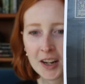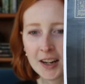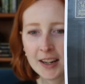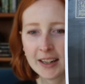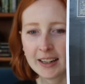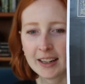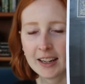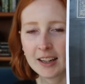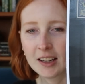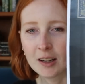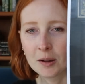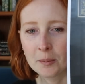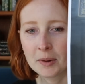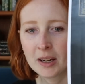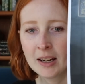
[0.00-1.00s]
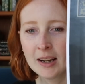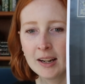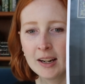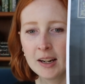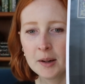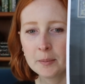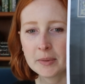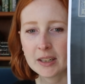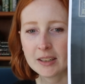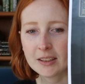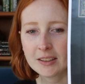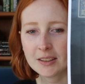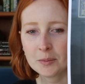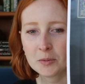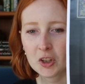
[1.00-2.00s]
I am
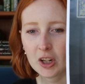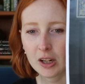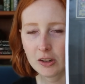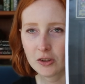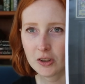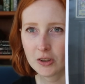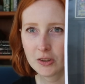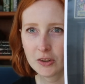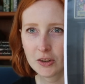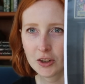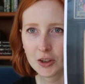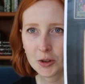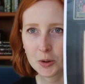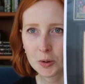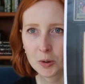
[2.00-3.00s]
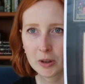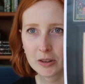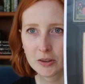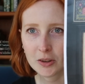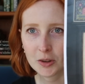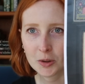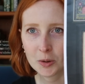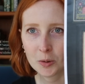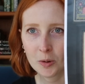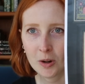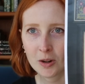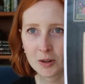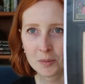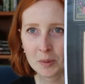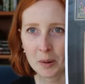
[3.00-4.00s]
making some changes to
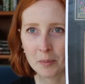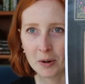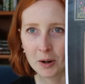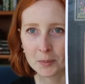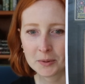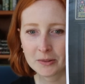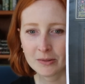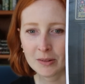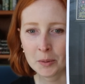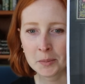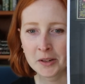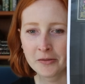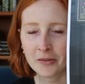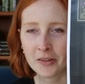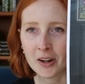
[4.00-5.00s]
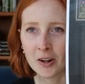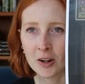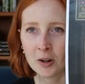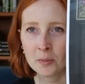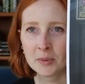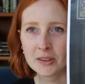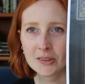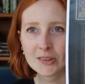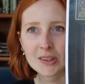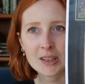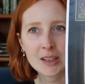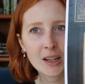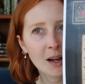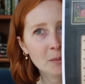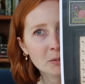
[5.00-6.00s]
honor my mom's family farm.
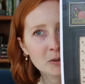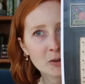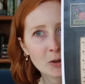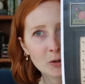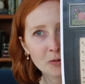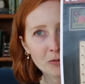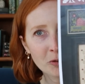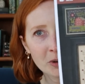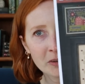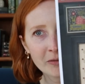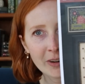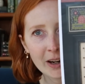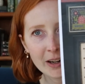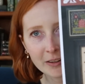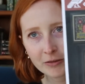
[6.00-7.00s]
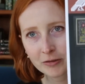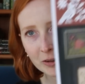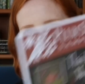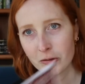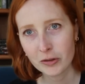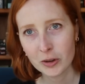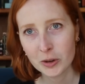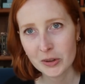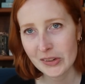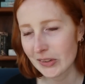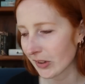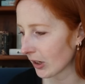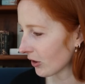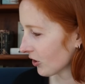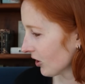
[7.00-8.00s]
See episode 45 for a full
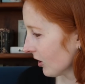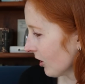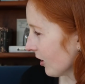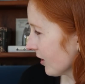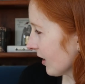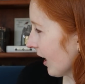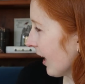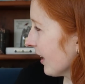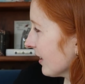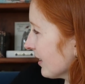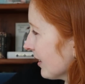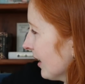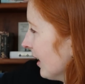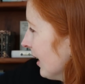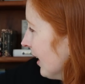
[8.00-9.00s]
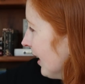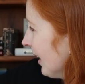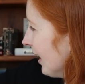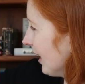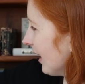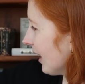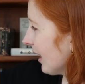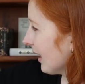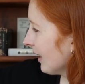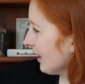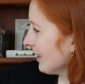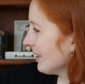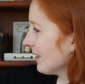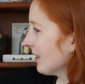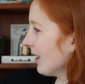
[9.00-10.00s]
discussion on that.
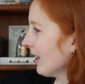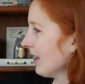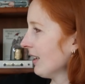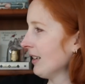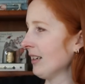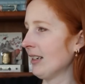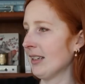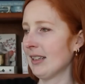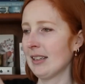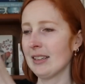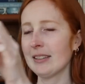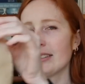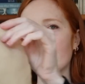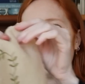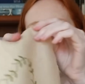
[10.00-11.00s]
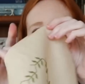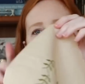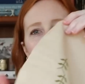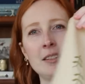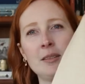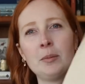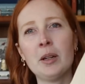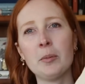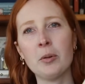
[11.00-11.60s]
And then this is my